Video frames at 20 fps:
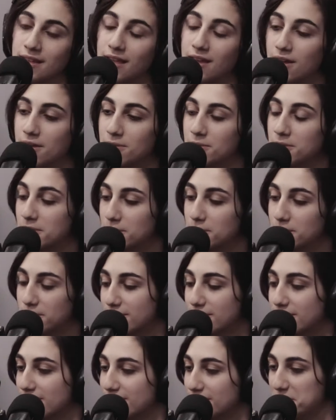Yeah, I mean, it
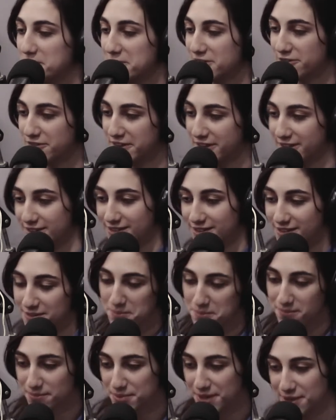was so much fun to
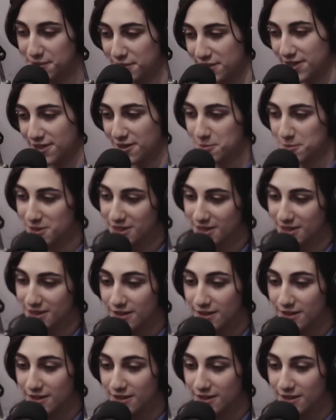play with Jean Michel,